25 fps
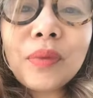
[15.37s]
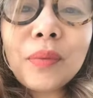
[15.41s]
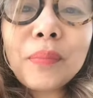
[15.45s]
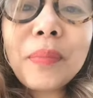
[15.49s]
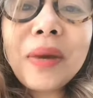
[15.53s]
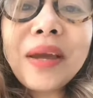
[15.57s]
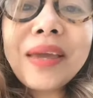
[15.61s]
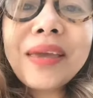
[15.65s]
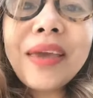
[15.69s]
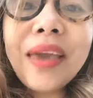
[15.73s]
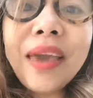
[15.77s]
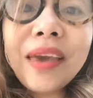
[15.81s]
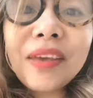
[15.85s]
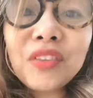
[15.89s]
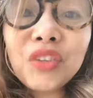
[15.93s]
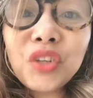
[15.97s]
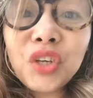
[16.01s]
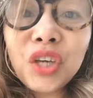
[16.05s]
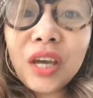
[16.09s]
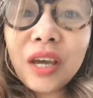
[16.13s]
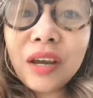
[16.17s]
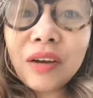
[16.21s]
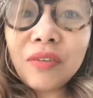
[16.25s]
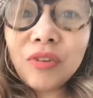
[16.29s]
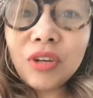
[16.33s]
my hand
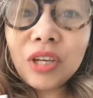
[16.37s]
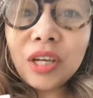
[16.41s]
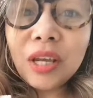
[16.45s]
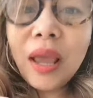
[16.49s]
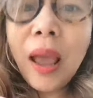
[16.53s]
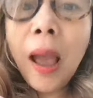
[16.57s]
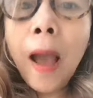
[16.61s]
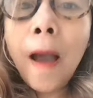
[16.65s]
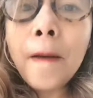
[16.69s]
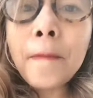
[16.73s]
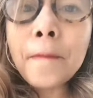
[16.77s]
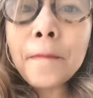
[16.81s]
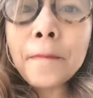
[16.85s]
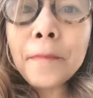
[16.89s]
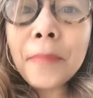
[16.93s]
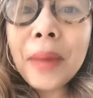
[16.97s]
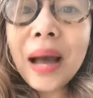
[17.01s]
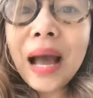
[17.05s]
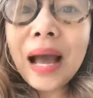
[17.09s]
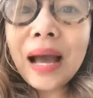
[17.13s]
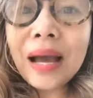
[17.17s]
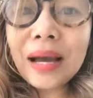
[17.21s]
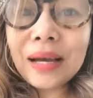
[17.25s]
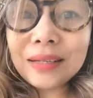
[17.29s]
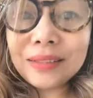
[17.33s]
carry
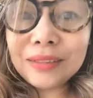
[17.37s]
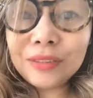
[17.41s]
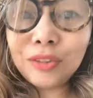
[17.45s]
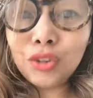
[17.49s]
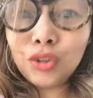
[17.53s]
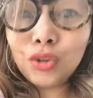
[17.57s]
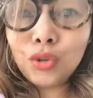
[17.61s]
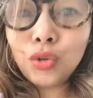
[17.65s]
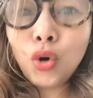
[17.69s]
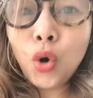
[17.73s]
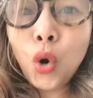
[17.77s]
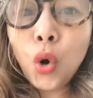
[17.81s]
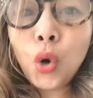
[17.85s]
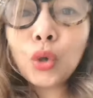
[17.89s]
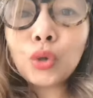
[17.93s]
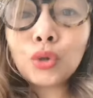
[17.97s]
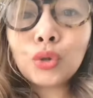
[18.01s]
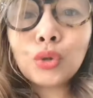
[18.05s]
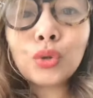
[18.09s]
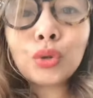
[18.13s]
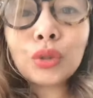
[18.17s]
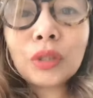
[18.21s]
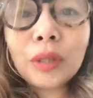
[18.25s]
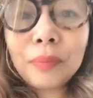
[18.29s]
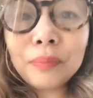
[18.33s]
bag to go
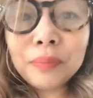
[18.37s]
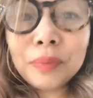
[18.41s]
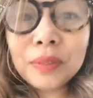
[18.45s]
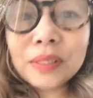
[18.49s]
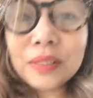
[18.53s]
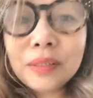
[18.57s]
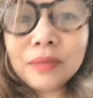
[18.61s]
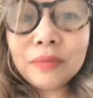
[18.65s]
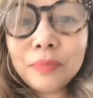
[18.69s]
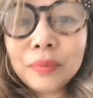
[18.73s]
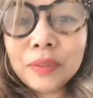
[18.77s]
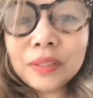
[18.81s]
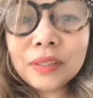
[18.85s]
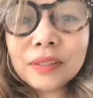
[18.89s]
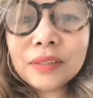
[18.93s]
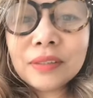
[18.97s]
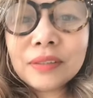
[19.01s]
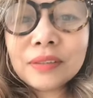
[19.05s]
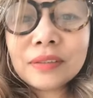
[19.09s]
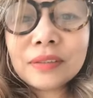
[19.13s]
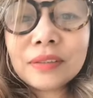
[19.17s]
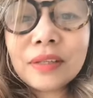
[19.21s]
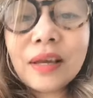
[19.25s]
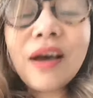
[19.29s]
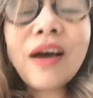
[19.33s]
to the
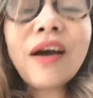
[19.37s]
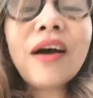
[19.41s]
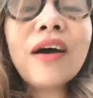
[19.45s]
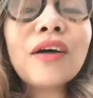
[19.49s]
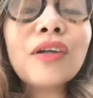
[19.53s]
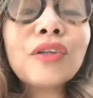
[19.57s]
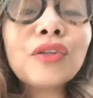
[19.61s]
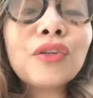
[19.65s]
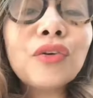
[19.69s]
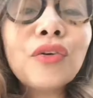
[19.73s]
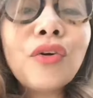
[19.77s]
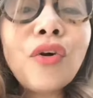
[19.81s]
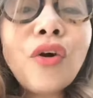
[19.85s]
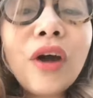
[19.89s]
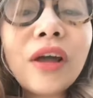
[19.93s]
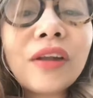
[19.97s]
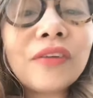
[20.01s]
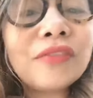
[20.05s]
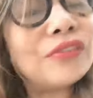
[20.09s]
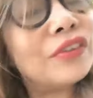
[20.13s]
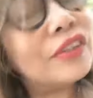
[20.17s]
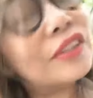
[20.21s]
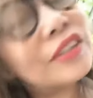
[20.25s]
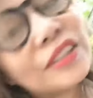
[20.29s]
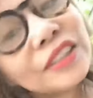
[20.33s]
Philippines to go
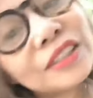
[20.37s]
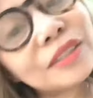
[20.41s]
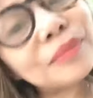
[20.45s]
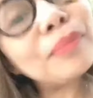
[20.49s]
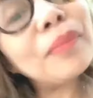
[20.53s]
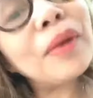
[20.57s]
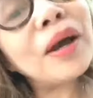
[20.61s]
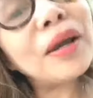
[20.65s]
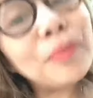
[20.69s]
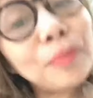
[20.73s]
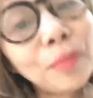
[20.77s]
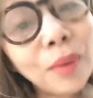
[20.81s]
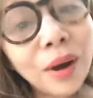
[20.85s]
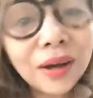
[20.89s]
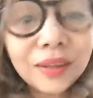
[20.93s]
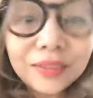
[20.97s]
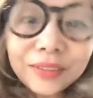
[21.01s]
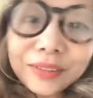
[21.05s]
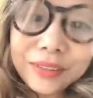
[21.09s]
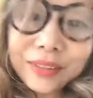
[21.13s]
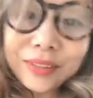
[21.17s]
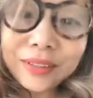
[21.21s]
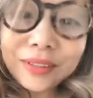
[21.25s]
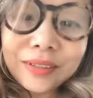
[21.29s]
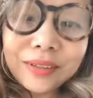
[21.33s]
and visit my
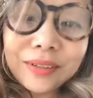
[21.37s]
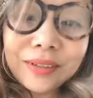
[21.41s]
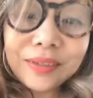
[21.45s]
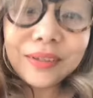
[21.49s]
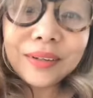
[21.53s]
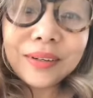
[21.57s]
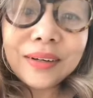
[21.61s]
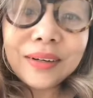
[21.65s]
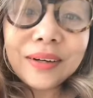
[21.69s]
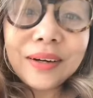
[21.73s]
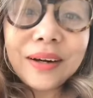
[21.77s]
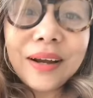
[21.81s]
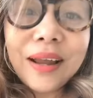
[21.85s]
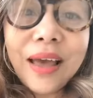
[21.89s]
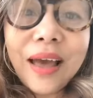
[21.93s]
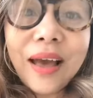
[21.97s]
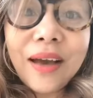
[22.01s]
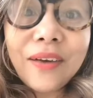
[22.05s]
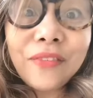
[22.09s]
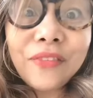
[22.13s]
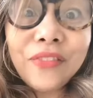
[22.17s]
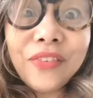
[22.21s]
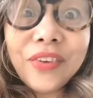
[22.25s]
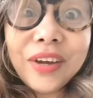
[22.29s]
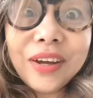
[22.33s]
mother
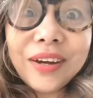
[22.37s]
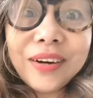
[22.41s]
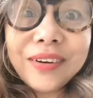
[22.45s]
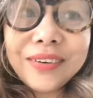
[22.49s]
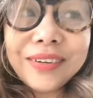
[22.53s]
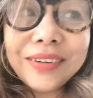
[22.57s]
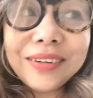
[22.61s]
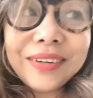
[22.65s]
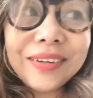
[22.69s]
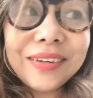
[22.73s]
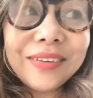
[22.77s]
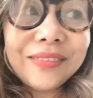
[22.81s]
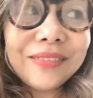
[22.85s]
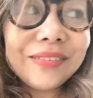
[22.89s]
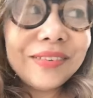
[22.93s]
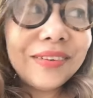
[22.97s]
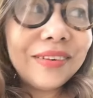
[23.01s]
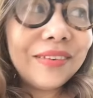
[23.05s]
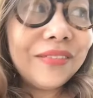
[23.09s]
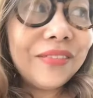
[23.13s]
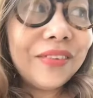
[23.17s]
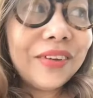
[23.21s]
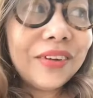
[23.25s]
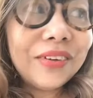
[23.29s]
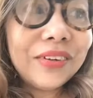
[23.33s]
very
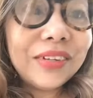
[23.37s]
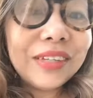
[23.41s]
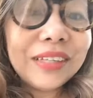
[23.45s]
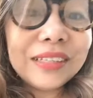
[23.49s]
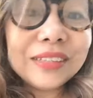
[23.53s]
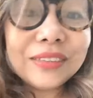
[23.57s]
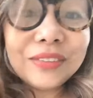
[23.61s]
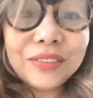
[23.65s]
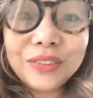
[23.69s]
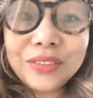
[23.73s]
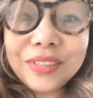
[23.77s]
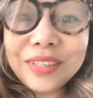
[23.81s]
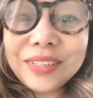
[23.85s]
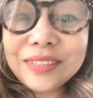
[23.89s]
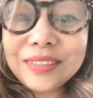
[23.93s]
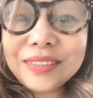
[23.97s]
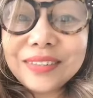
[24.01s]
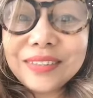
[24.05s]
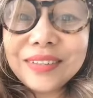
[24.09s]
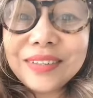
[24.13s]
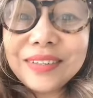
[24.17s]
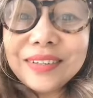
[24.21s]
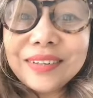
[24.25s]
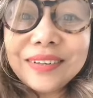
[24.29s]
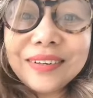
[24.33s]
very
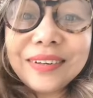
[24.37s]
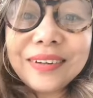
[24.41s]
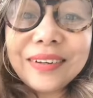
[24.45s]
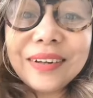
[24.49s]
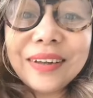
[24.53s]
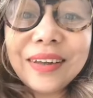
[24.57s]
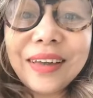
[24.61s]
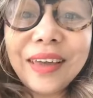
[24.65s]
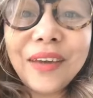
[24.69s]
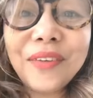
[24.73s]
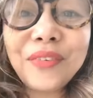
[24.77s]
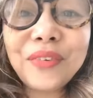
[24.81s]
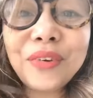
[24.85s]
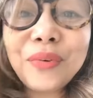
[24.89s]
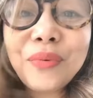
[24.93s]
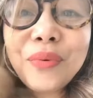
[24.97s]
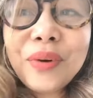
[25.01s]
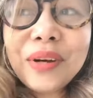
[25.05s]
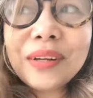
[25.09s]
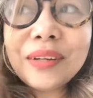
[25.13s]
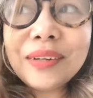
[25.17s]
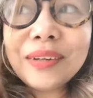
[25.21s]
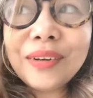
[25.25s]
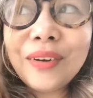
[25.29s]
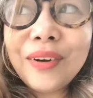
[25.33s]
interesting
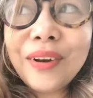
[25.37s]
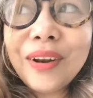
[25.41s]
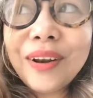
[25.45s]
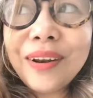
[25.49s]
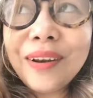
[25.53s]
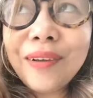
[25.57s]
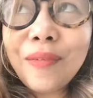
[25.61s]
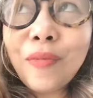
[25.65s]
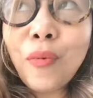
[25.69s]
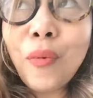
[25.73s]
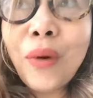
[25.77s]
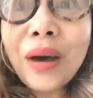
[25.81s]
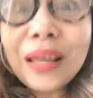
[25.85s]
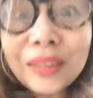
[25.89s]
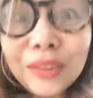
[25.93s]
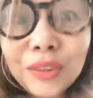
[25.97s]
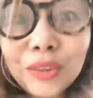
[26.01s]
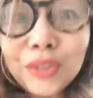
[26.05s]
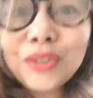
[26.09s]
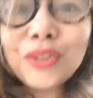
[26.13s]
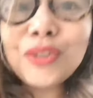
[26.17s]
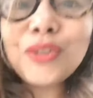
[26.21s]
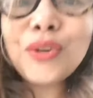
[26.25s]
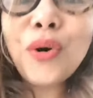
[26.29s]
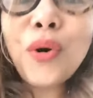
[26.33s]
everyone want
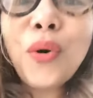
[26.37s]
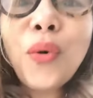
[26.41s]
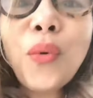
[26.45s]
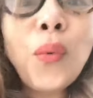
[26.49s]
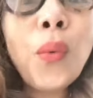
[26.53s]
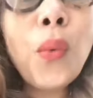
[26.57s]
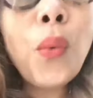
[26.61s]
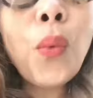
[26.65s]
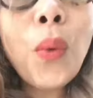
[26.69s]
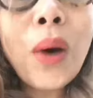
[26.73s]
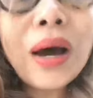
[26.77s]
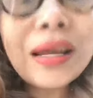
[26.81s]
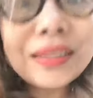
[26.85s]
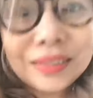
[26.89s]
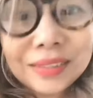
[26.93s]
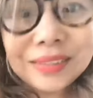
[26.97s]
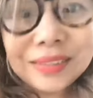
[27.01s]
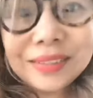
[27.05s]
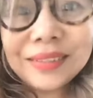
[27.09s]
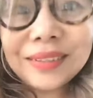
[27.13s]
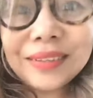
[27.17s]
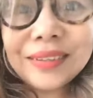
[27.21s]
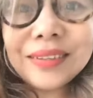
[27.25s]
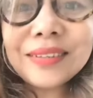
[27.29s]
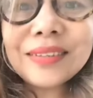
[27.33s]
to know
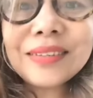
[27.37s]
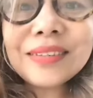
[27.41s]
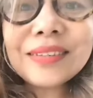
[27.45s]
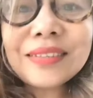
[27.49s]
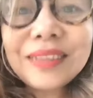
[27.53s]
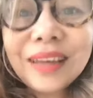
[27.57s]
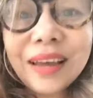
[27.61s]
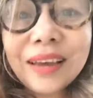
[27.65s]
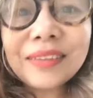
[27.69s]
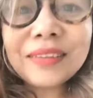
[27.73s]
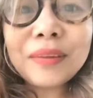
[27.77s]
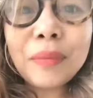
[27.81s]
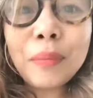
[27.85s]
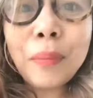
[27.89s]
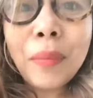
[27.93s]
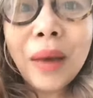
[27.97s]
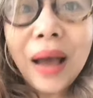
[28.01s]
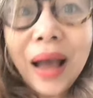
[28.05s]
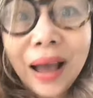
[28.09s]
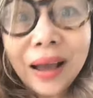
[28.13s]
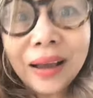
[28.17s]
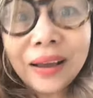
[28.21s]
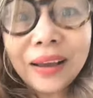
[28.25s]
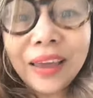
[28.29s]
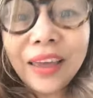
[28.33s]
what's inside the
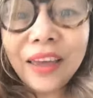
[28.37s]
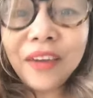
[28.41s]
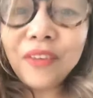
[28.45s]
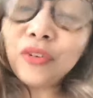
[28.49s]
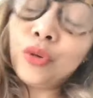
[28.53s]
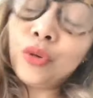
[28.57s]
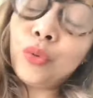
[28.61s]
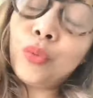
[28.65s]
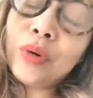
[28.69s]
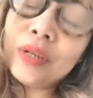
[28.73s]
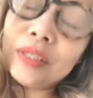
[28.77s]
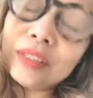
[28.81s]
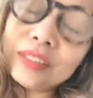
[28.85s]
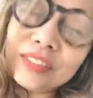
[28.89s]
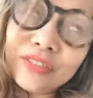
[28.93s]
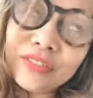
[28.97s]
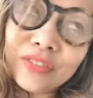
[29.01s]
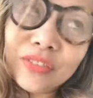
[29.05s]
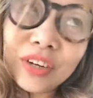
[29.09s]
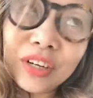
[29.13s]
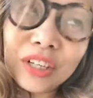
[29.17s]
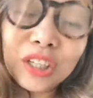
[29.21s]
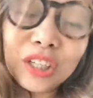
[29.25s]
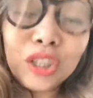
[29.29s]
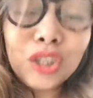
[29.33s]
bag everyone is
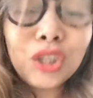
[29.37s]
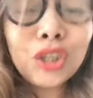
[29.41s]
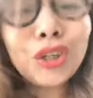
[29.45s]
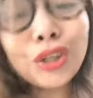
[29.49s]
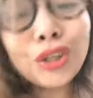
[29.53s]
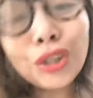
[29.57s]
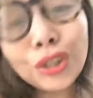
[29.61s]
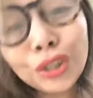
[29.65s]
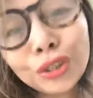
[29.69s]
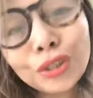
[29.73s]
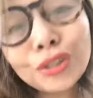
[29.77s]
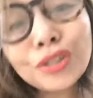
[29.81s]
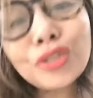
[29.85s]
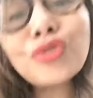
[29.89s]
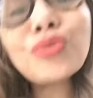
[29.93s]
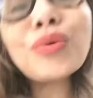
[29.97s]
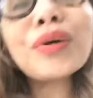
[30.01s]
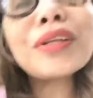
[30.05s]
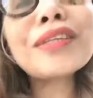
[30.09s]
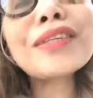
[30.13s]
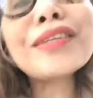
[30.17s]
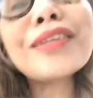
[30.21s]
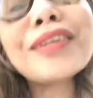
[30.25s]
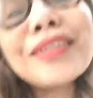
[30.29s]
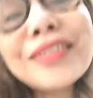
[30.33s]
very curious
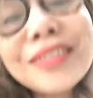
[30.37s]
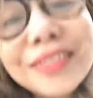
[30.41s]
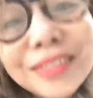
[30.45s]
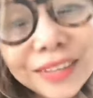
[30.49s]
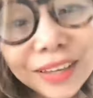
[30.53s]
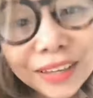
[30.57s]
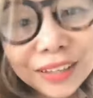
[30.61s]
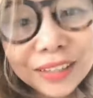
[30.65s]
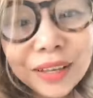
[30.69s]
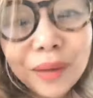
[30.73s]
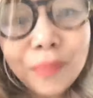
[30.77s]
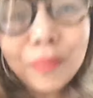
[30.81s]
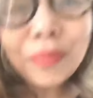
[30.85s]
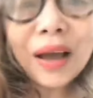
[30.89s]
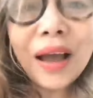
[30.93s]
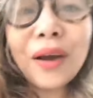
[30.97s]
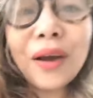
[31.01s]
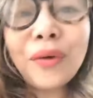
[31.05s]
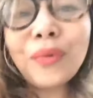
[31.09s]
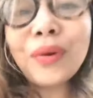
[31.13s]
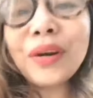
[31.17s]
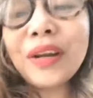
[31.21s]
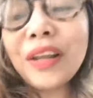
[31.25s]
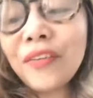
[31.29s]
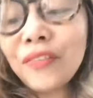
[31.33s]
what's inside the bag
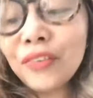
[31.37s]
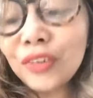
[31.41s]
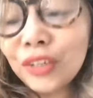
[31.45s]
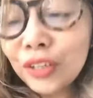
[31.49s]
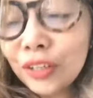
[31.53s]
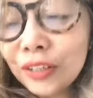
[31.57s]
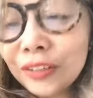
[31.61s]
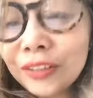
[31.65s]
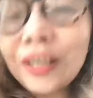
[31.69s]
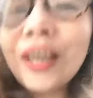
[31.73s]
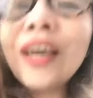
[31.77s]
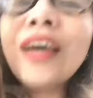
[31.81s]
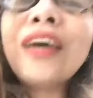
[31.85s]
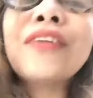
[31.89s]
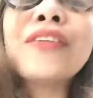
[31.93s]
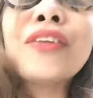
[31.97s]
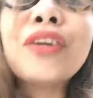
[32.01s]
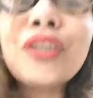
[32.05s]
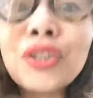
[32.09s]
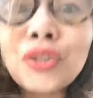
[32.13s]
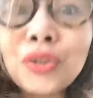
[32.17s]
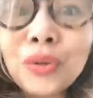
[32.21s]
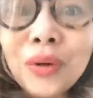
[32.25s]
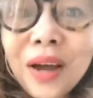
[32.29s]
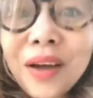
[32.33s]
whenever they, they
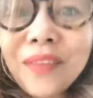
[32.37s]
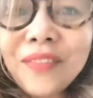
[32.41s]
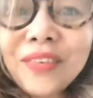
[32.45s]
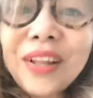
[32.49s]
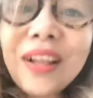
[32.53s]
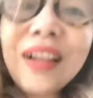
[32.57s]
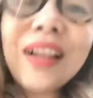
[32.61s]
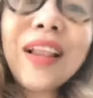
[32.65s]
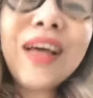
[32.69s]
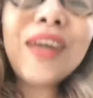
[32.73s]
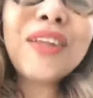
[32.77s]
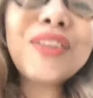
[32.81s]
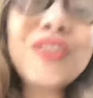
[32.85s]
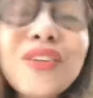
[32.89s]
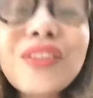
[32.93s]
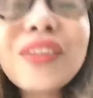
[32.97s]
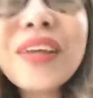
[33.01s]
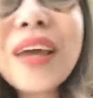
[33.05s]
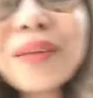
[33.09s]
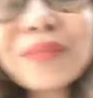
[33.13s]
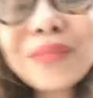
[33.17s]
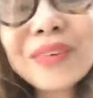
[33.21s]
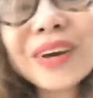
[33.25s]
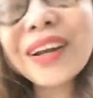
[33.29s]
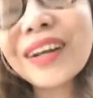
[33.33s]
travel
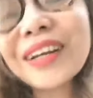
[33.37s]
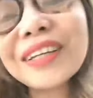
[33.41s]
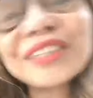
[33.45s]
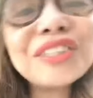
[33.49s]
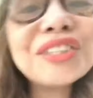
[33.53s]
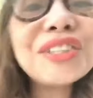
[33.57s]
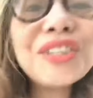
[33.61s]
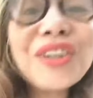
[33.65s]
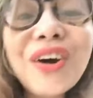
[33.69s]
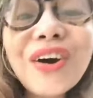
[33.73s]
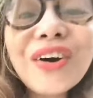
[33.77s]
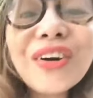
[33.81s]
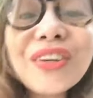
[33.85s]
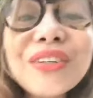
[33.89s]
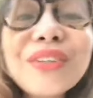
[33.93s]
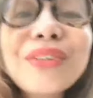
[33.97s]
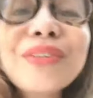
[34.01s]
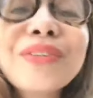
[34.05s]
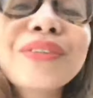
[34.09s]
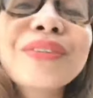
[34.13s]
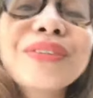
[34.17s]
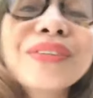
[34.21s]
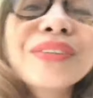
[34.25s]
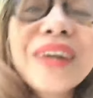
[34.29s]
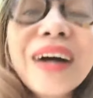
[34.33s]
today i'm gonna show
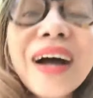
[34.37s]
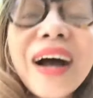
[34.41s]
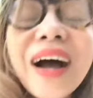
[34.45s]
you